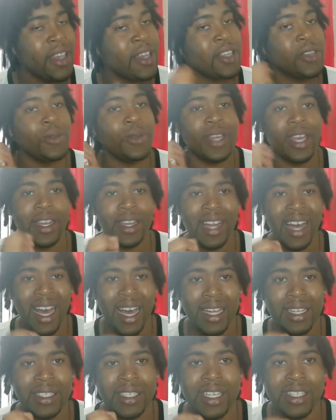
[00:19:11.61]
You
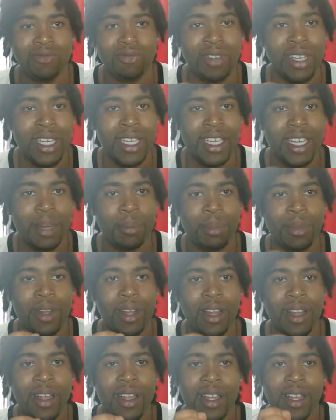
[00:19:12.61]
cannot just read him,
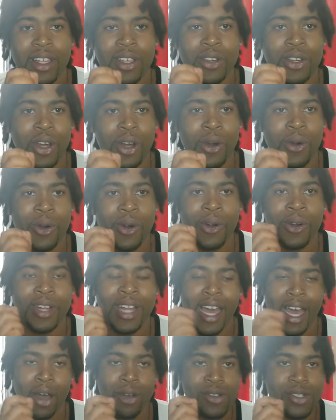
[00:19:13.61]
on the
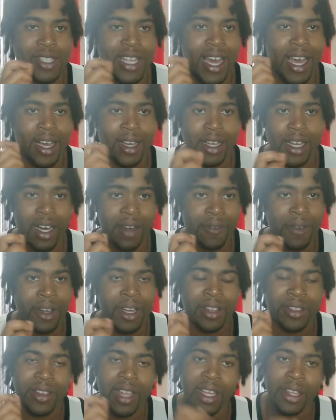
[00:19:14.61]
outside cover
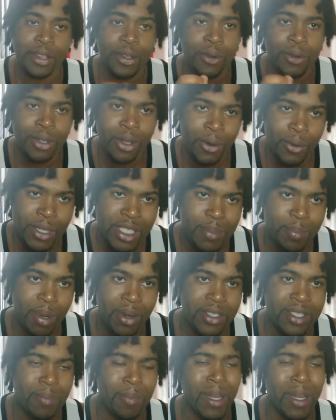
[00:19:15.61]
and think this person.